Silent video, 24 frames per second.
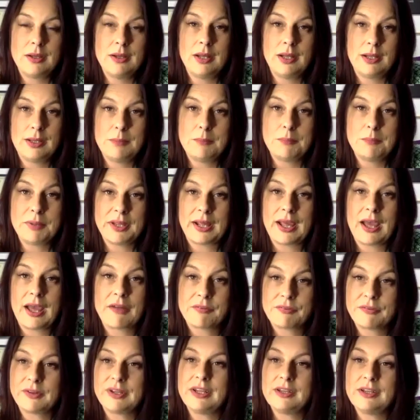Olympic
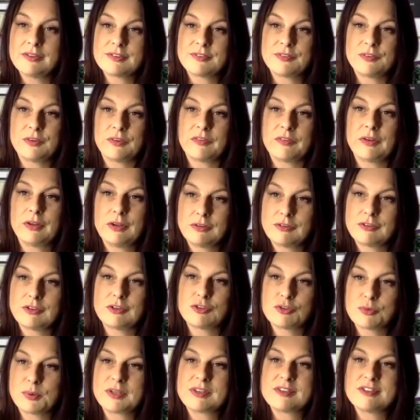athletes for the London
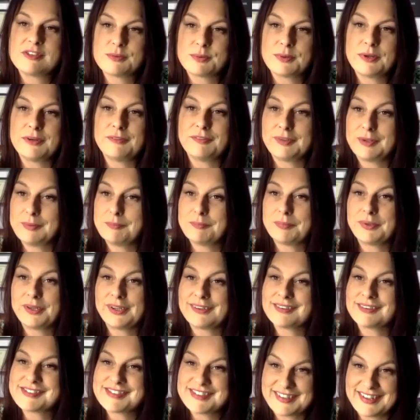2012 Olympics.